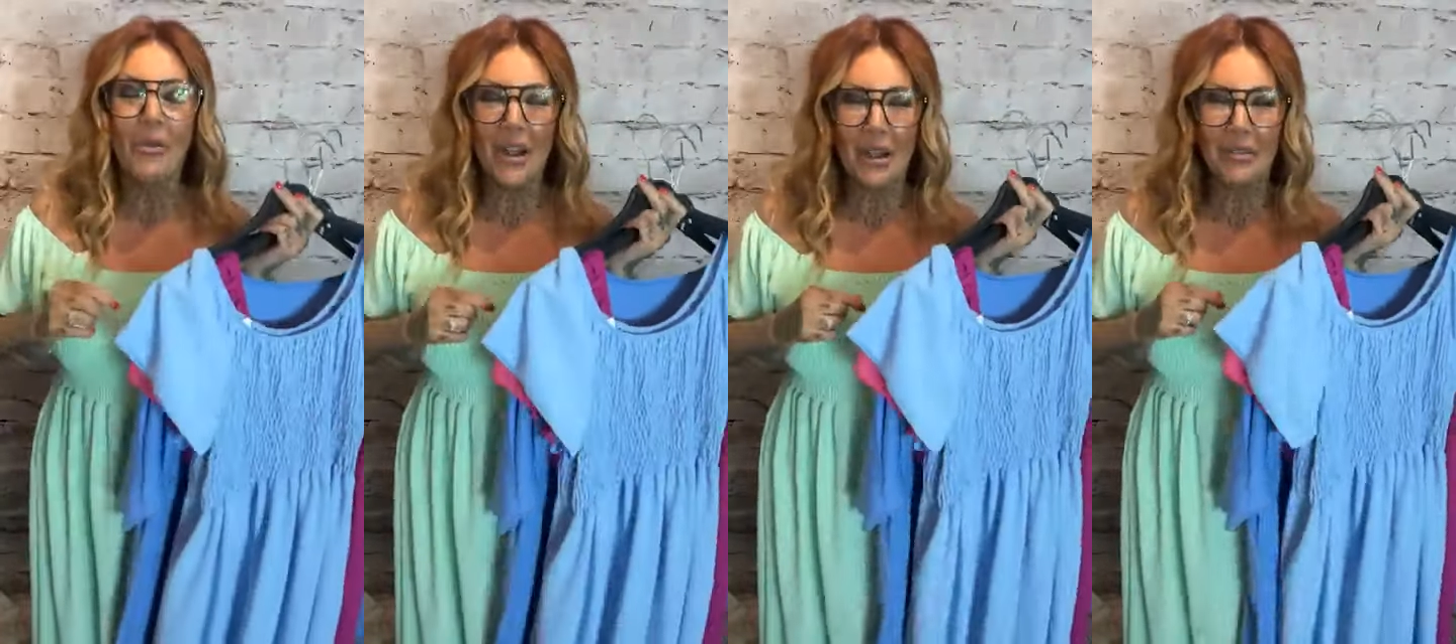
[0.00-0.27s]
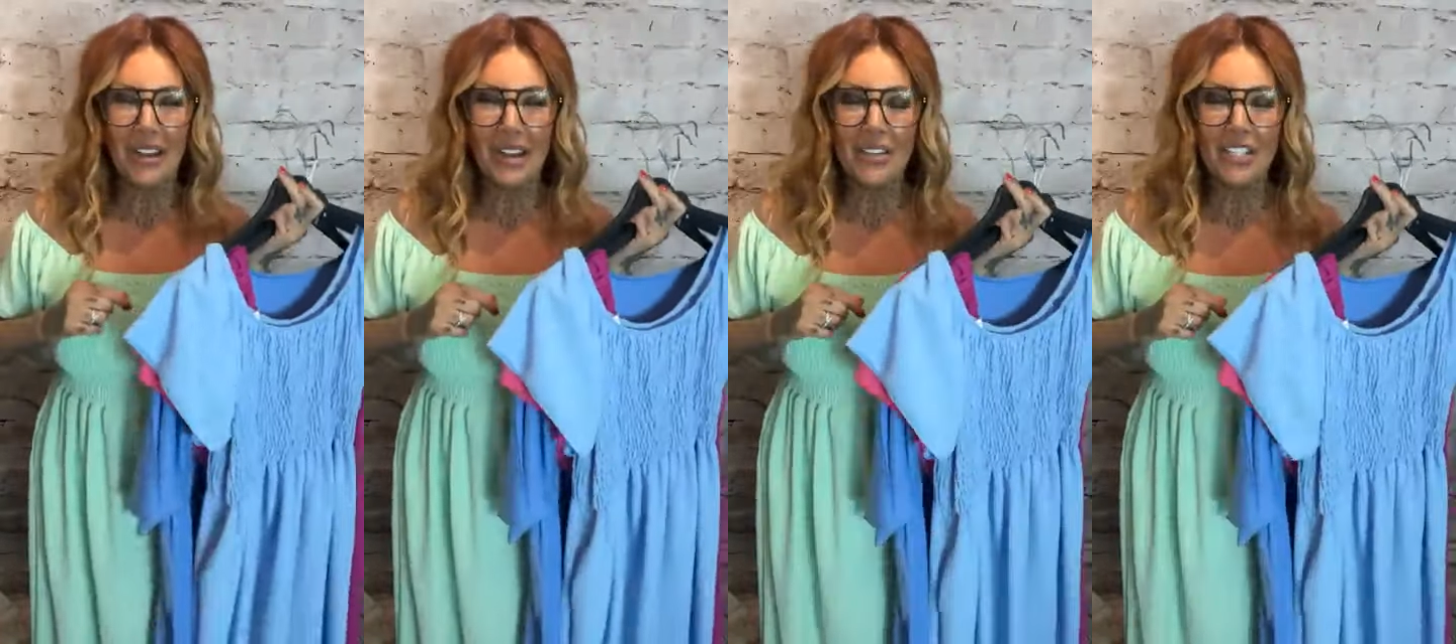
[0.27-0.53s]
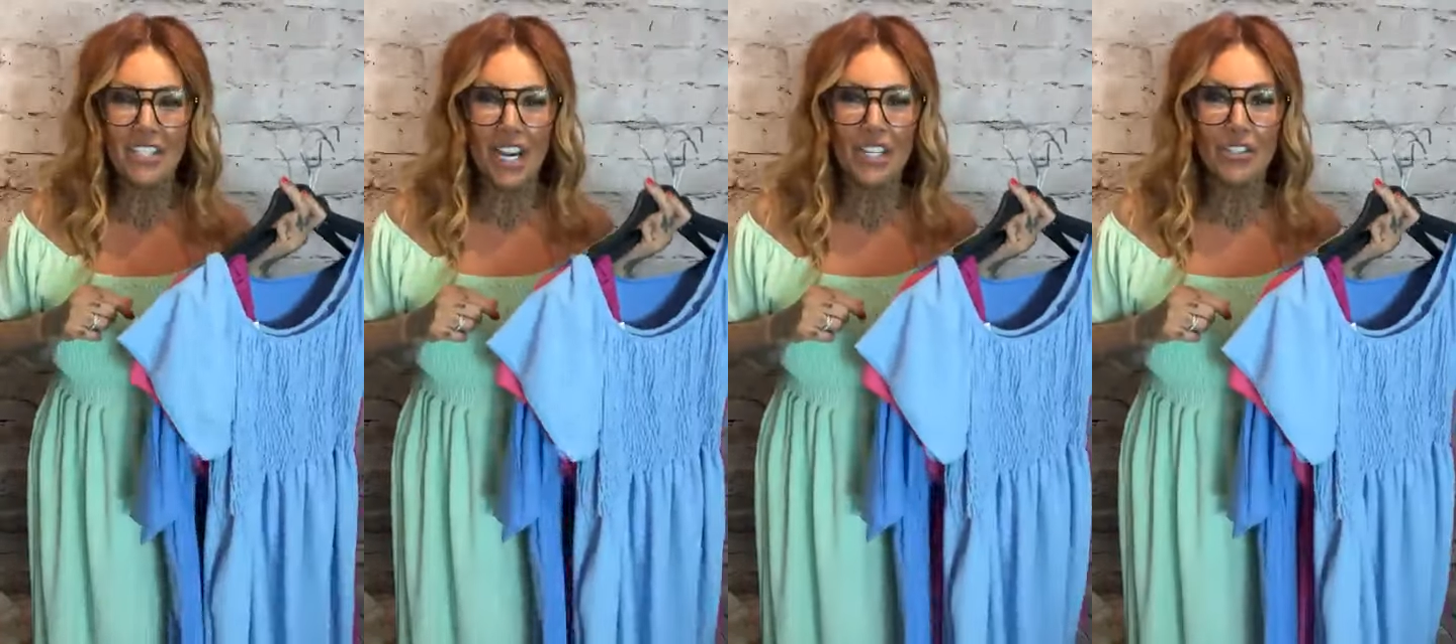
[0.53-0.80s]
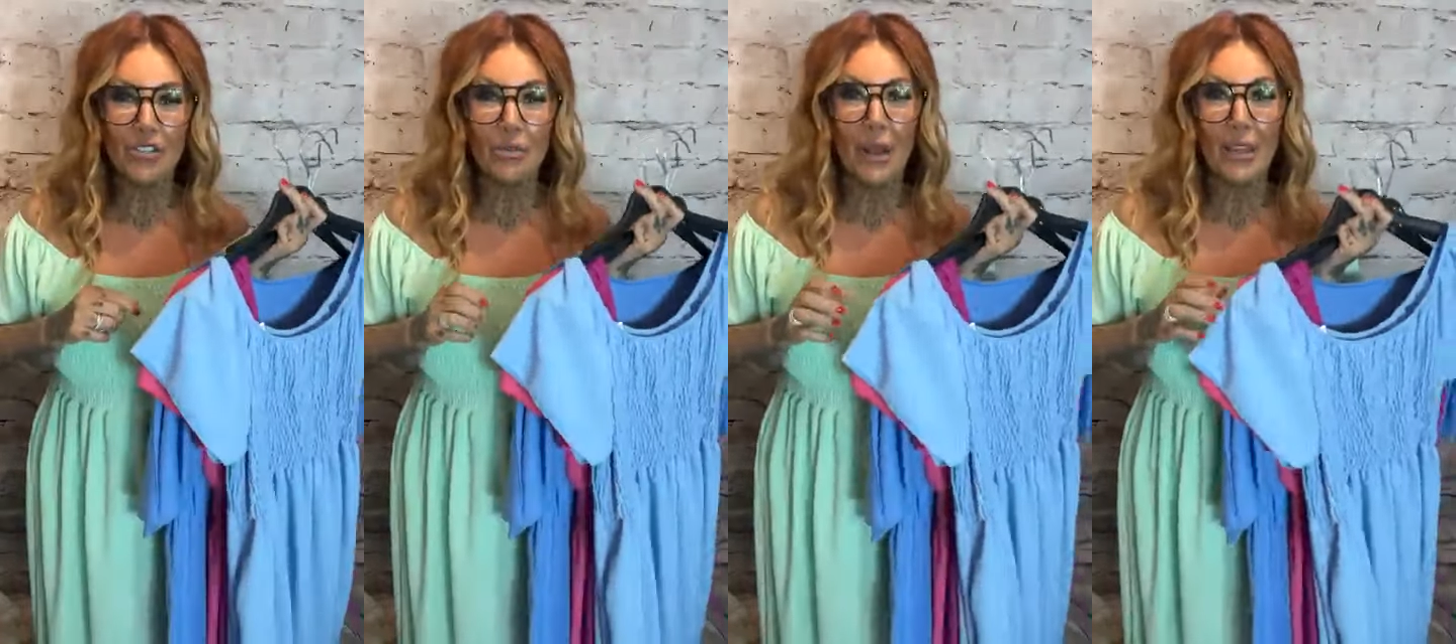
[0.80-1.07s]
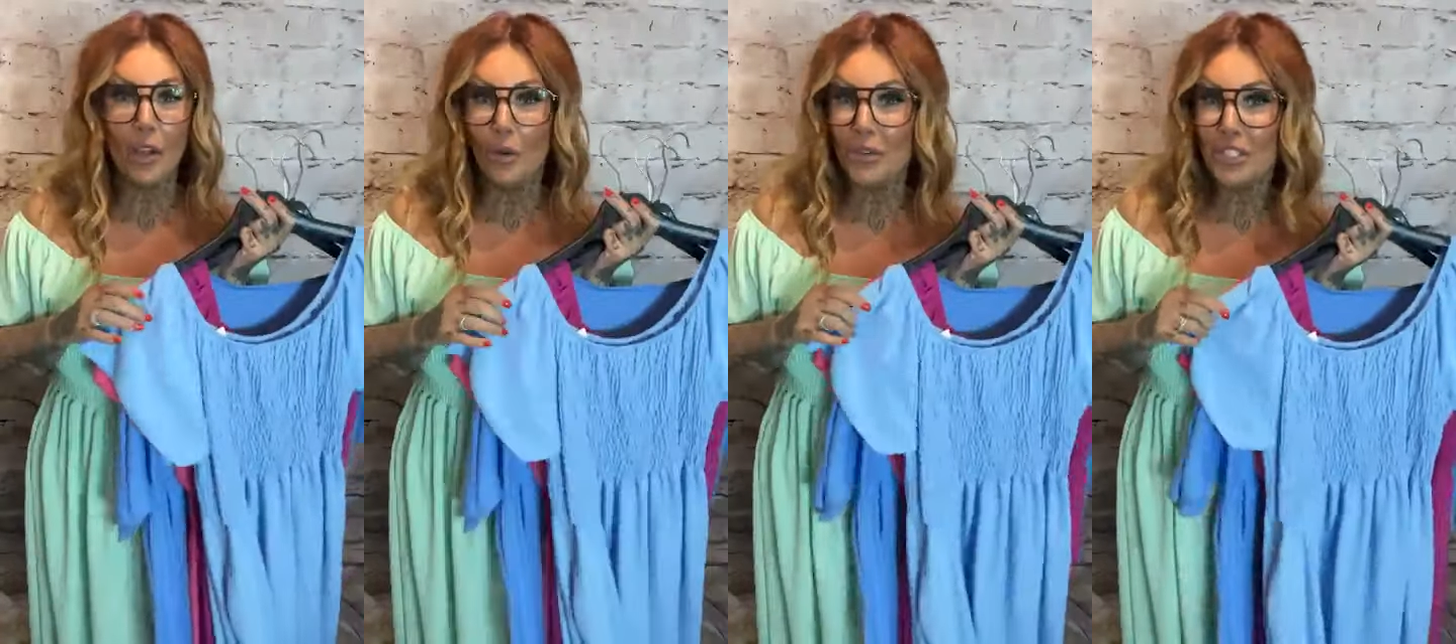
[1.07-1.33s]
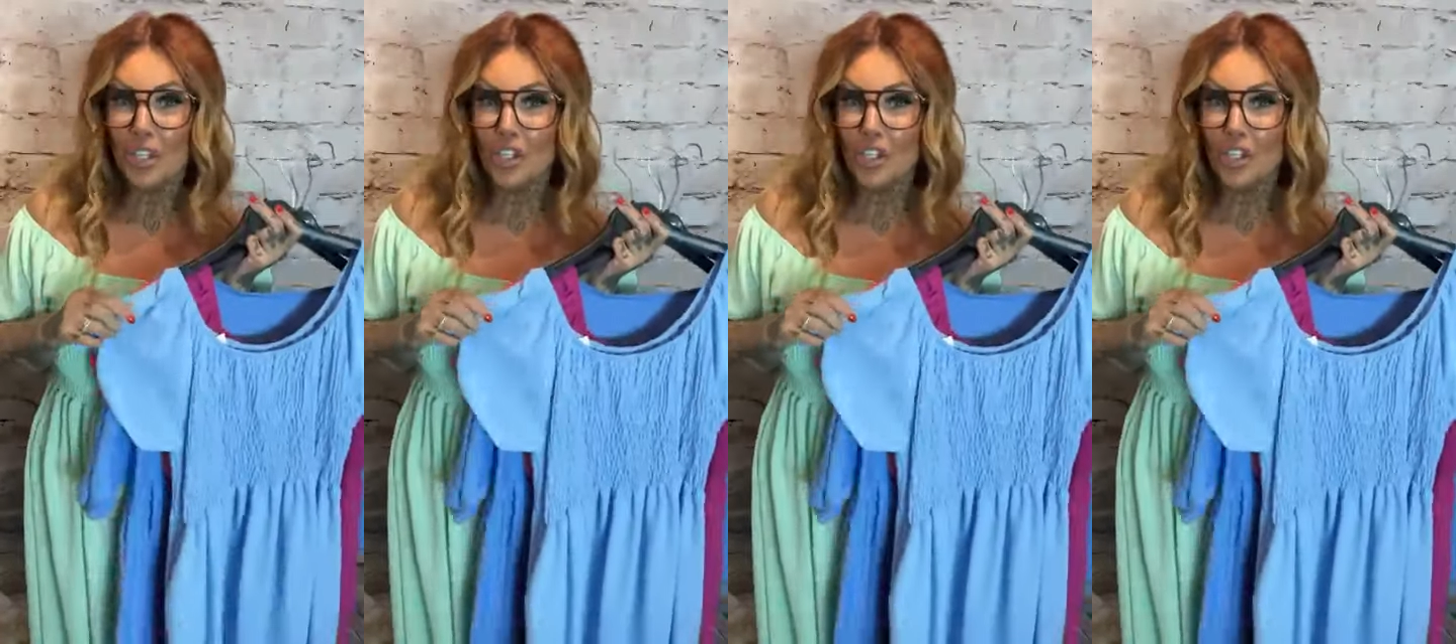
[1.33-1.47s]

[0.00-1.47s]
When I went in the change room, I thought,